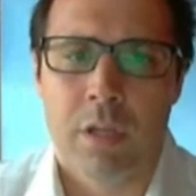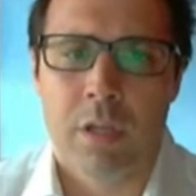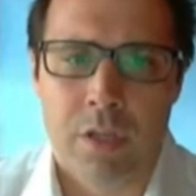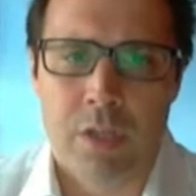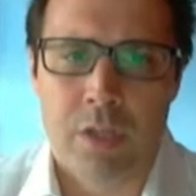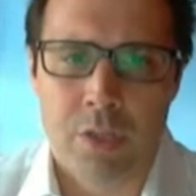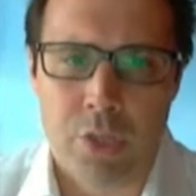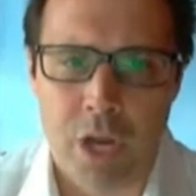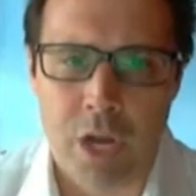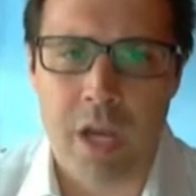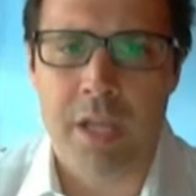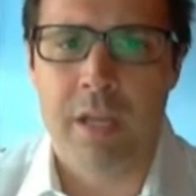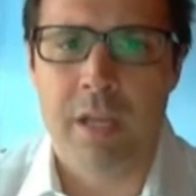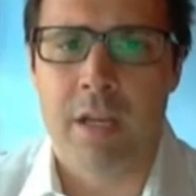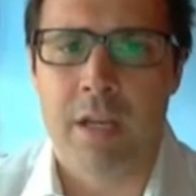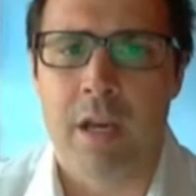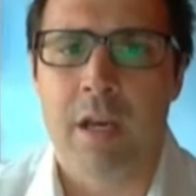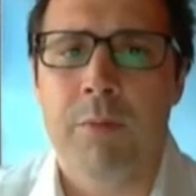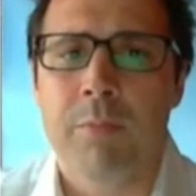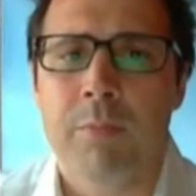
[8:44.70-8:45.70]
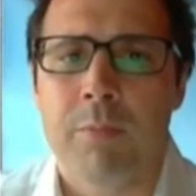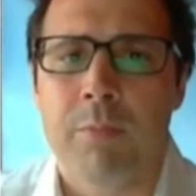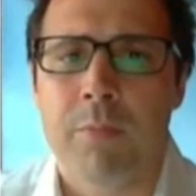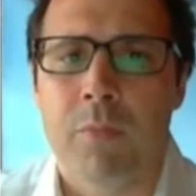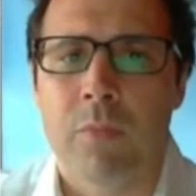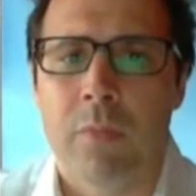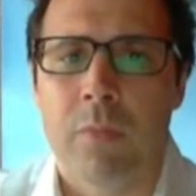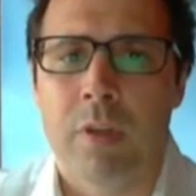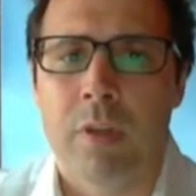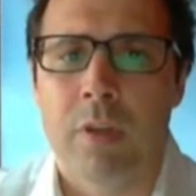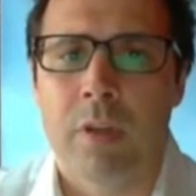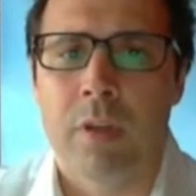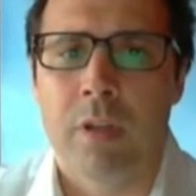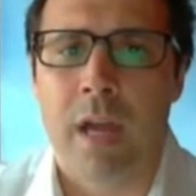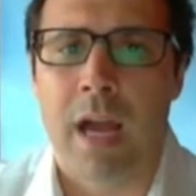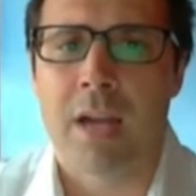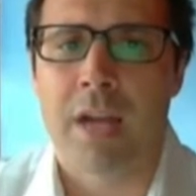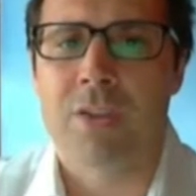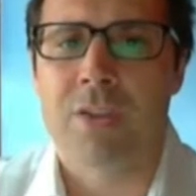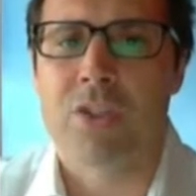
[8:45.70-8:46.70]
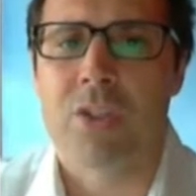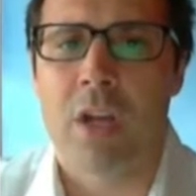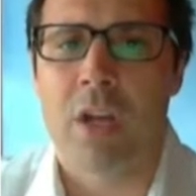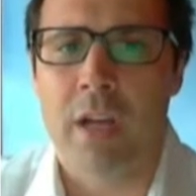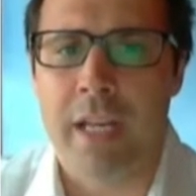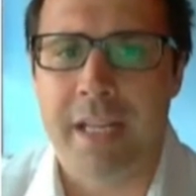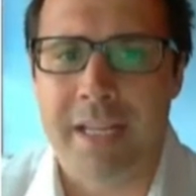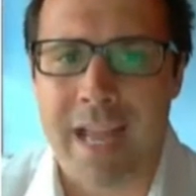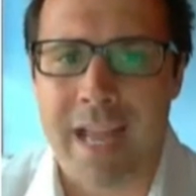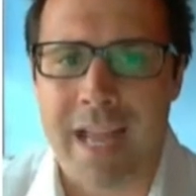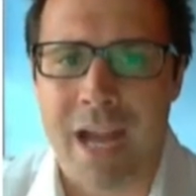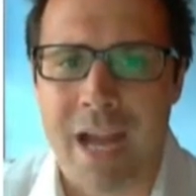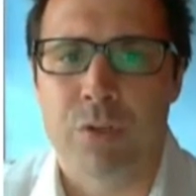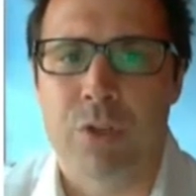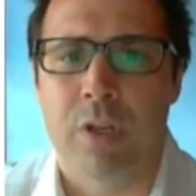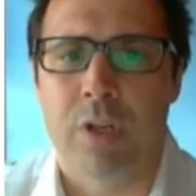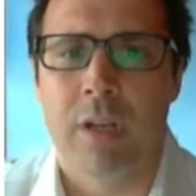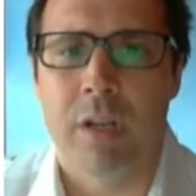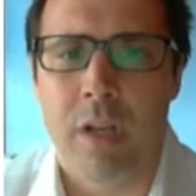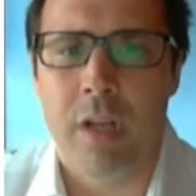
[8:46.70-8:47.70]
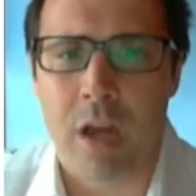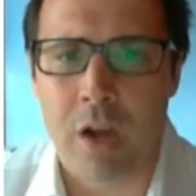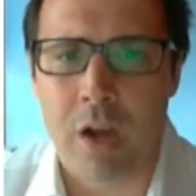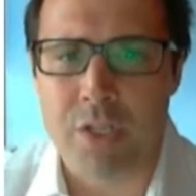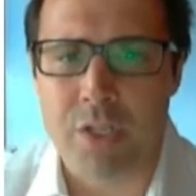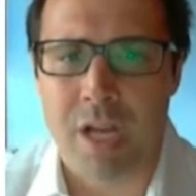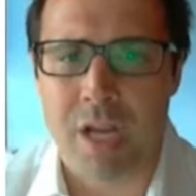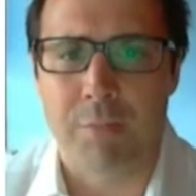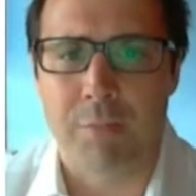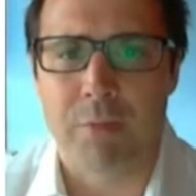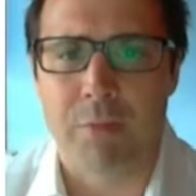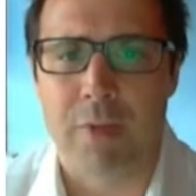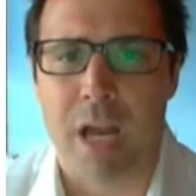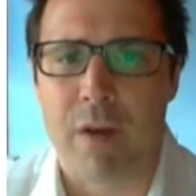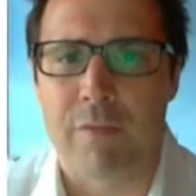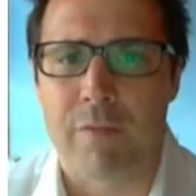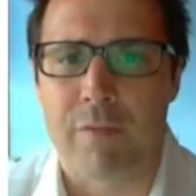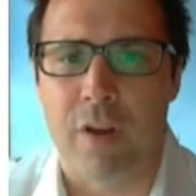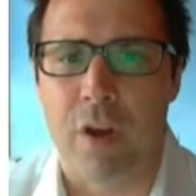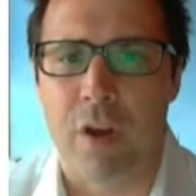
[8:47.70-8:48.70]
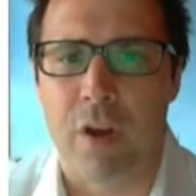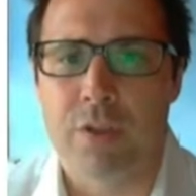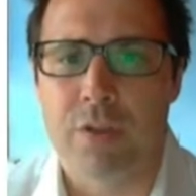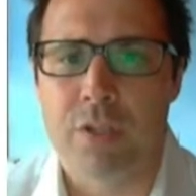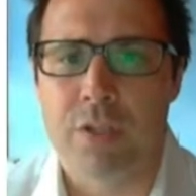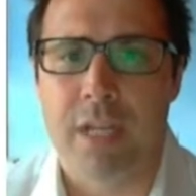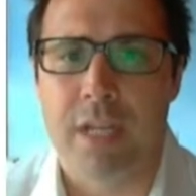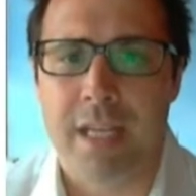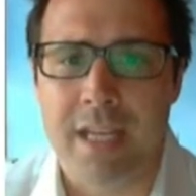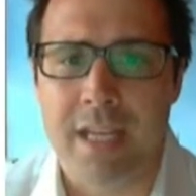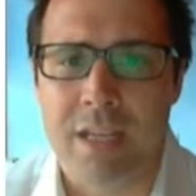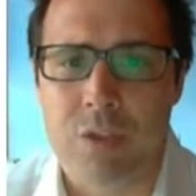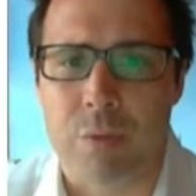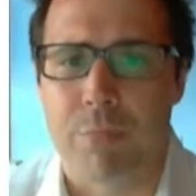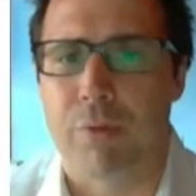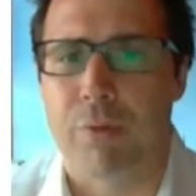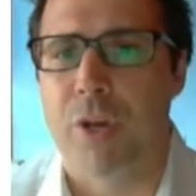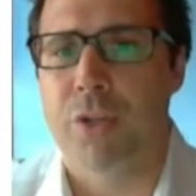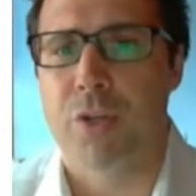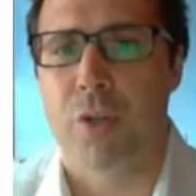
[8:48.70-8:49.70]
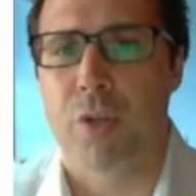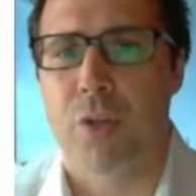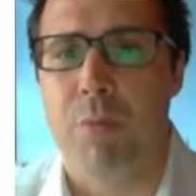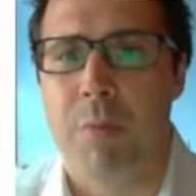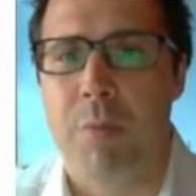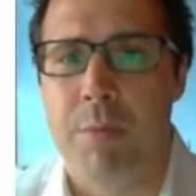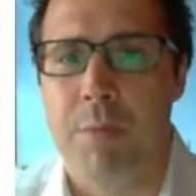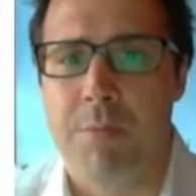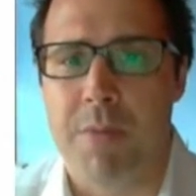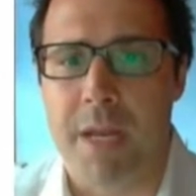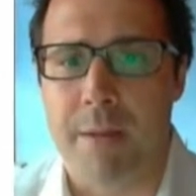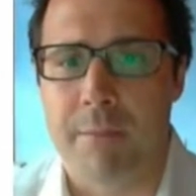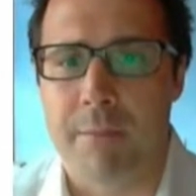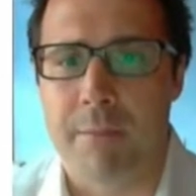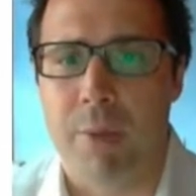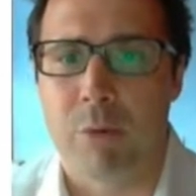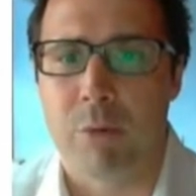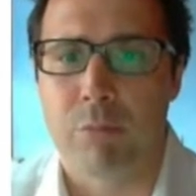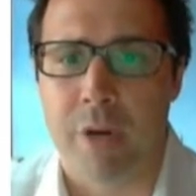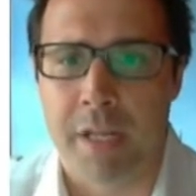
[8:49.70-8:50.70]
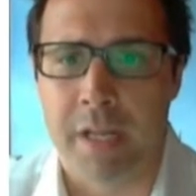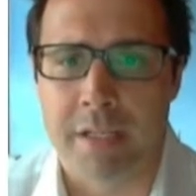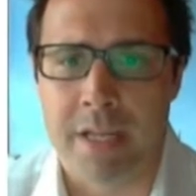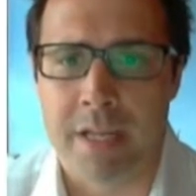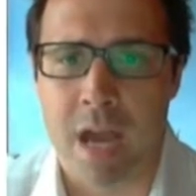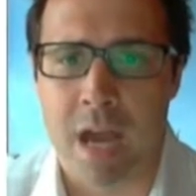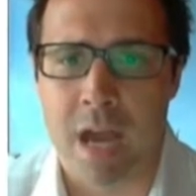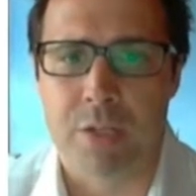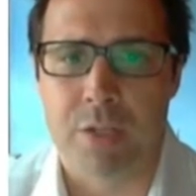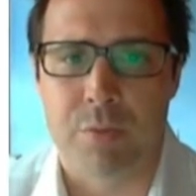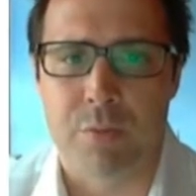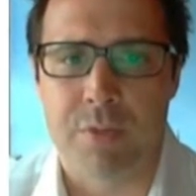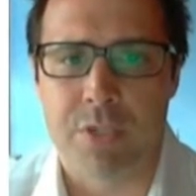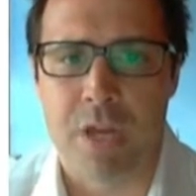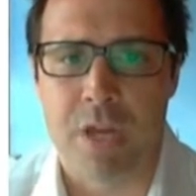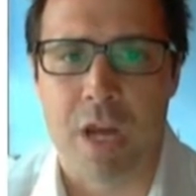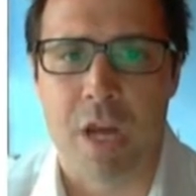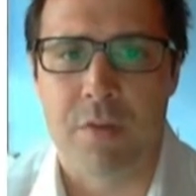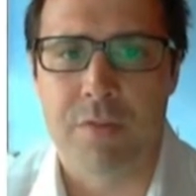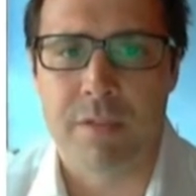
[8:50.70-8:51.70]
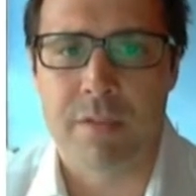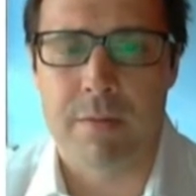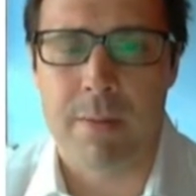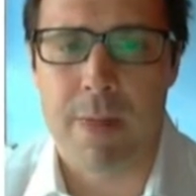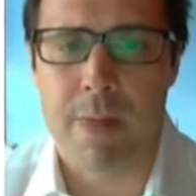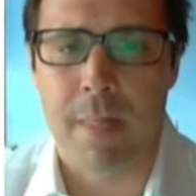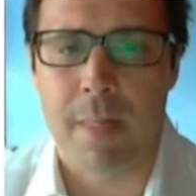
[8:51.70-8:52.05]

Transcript: China has certainly countered large capital outflows to ease the pressure on the renminbi by running down its reserves,